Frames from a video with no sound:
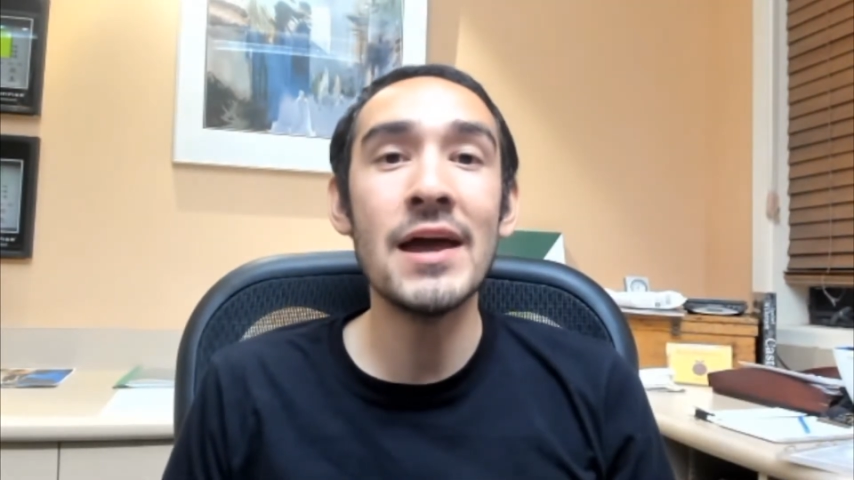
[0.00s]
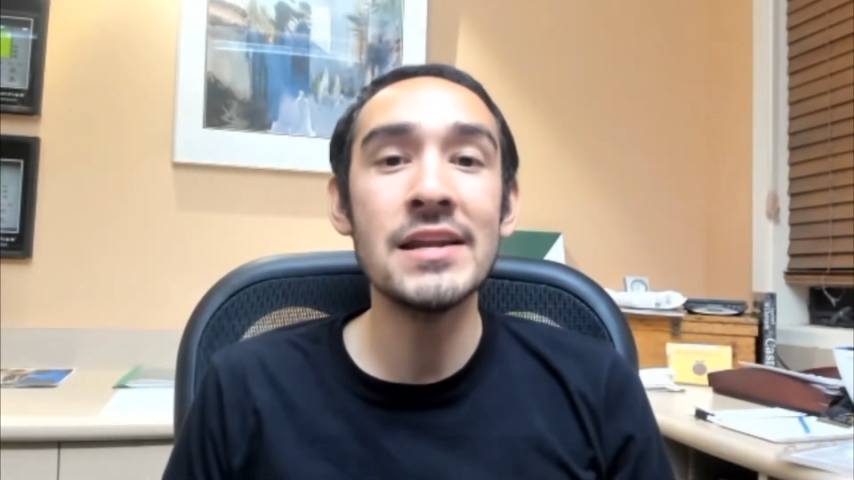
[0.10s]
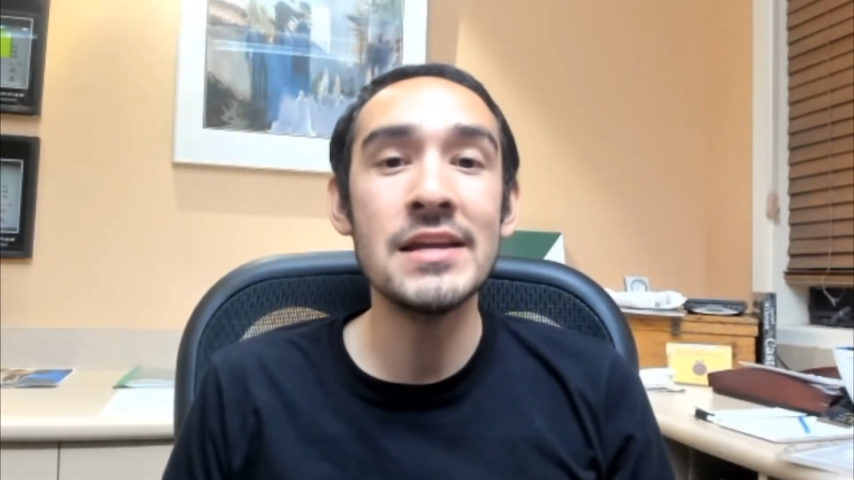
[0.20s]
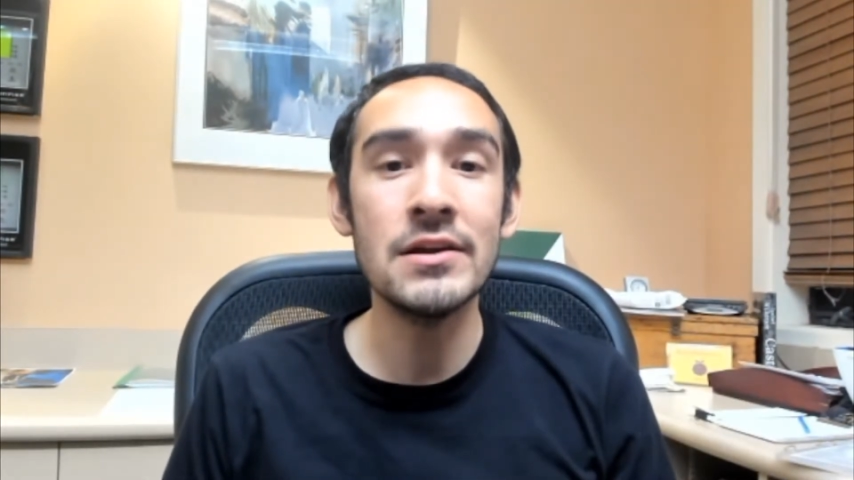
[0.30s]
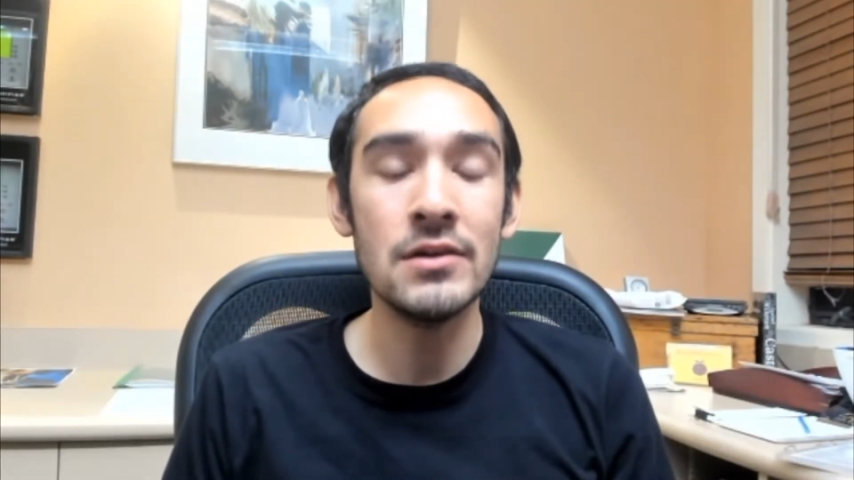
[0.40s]

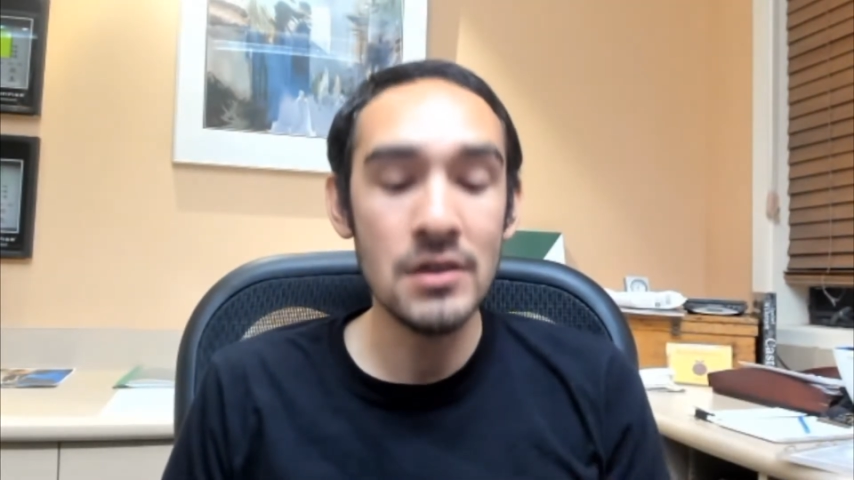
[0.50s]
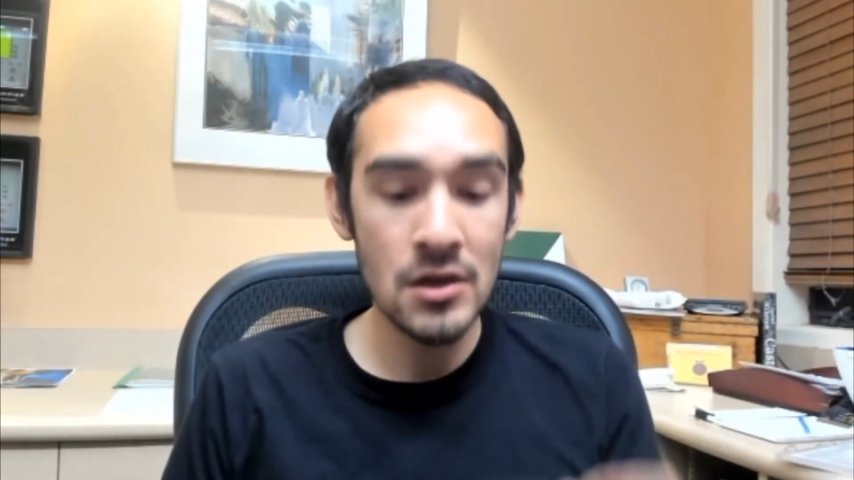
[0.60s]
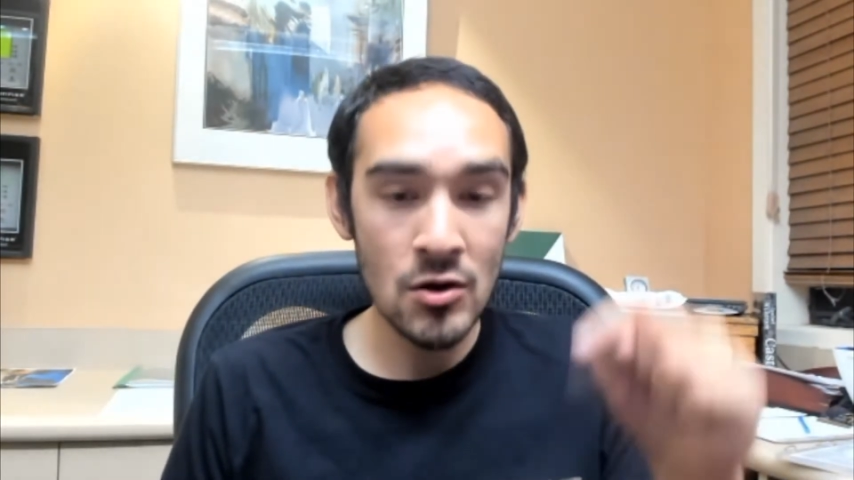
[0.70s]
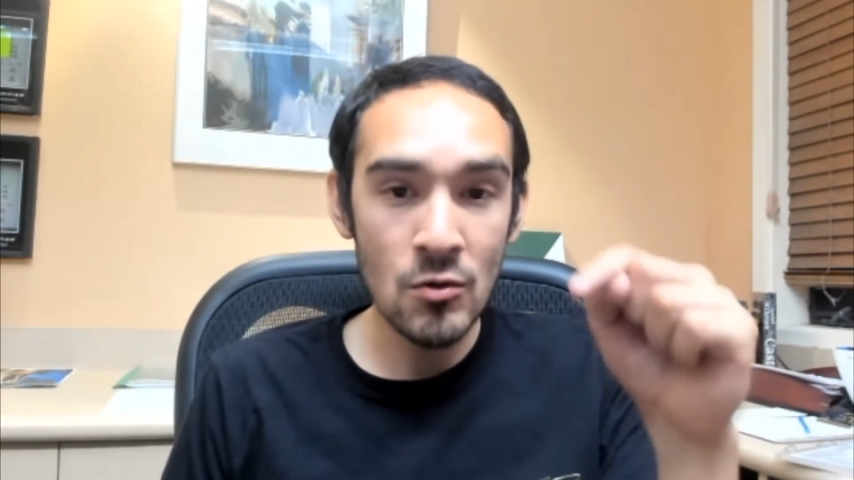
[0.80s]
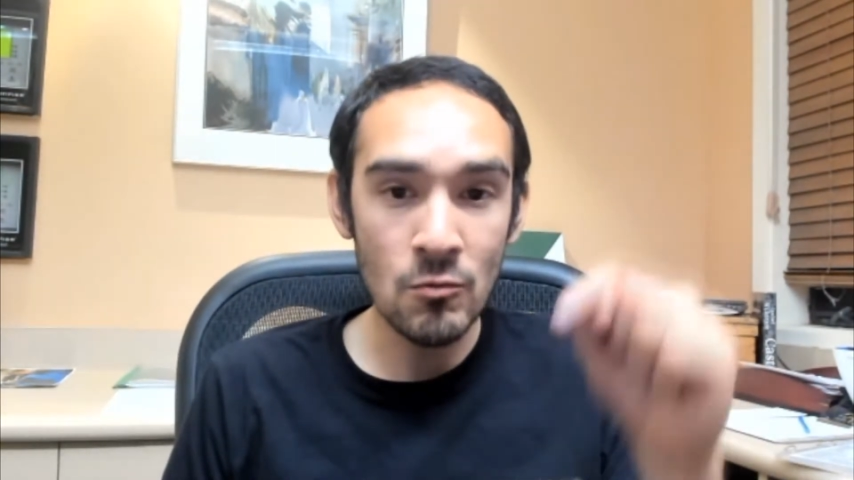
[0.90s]
right here,
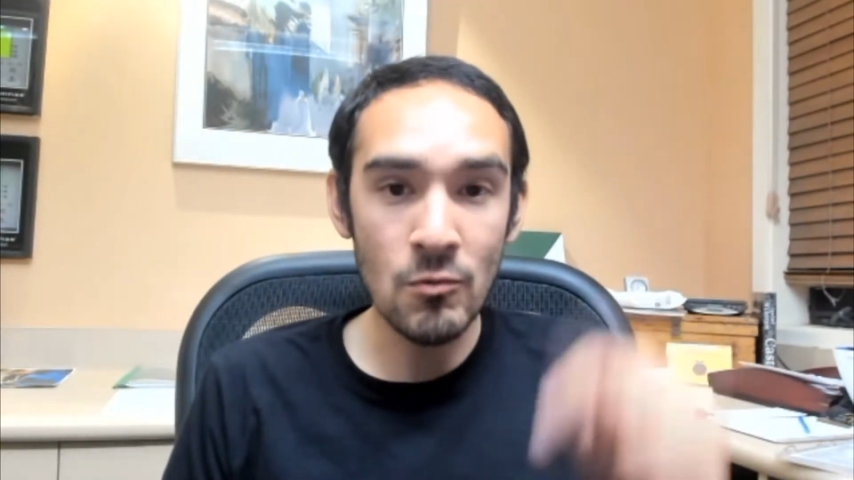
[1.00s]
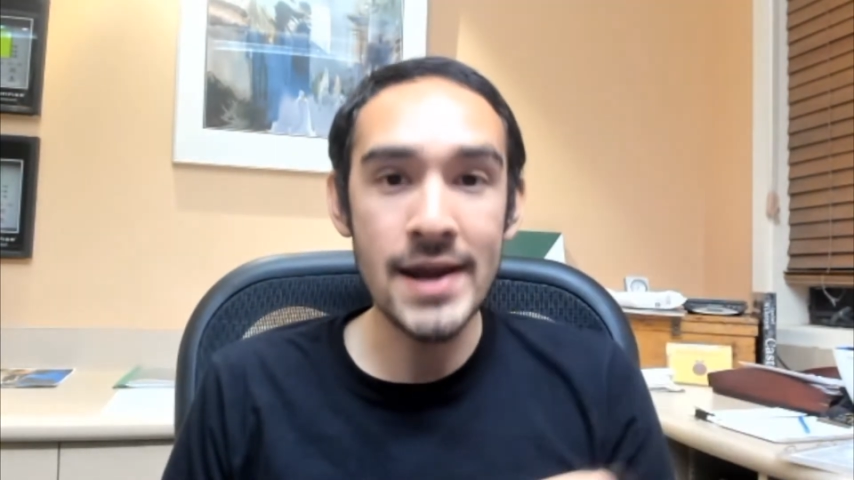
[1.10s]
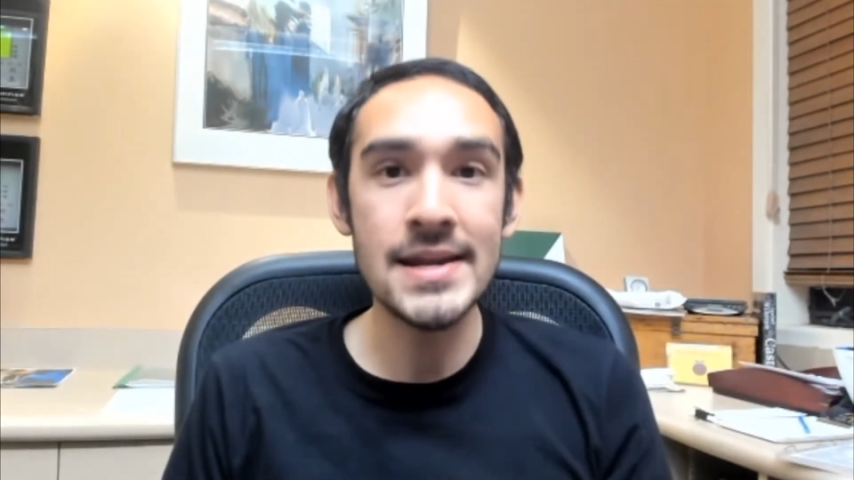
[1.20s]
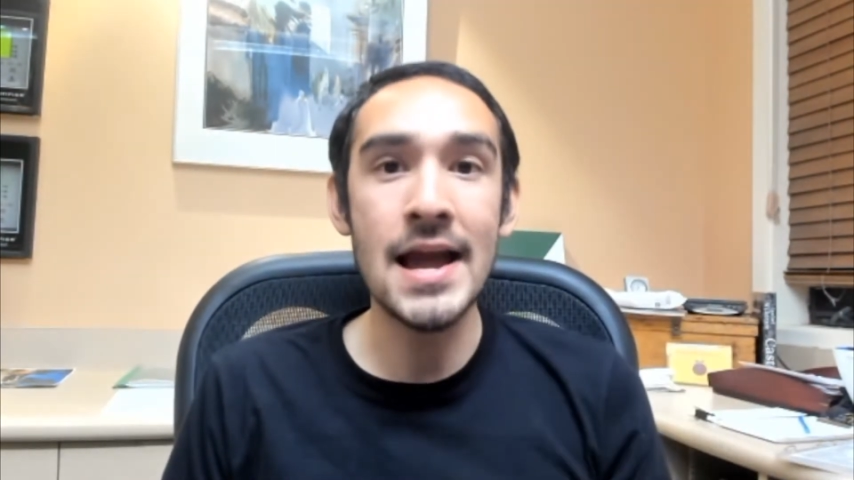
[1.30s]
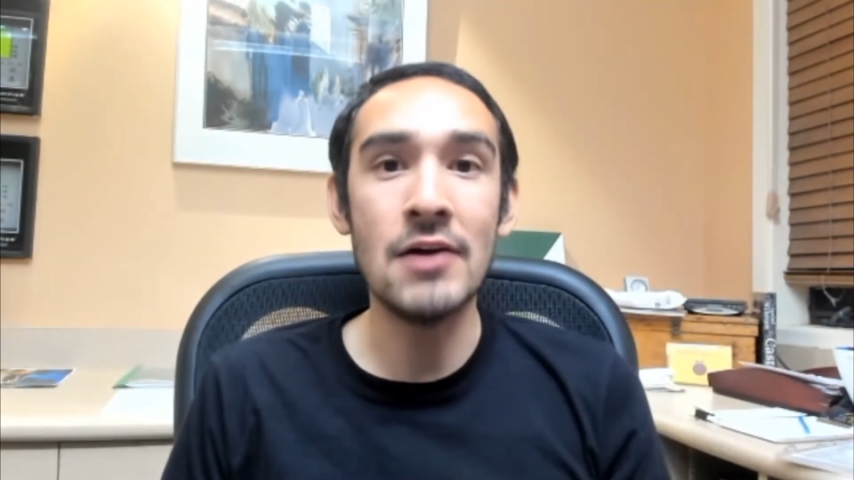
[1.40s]

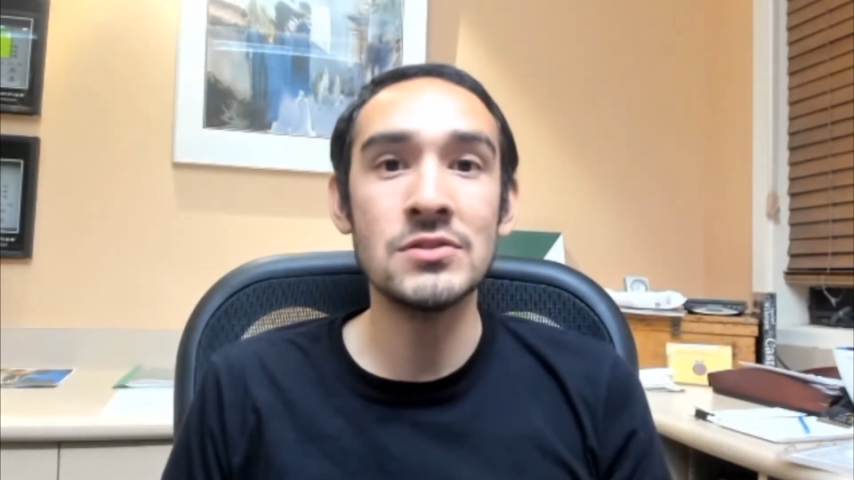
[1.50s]
right now.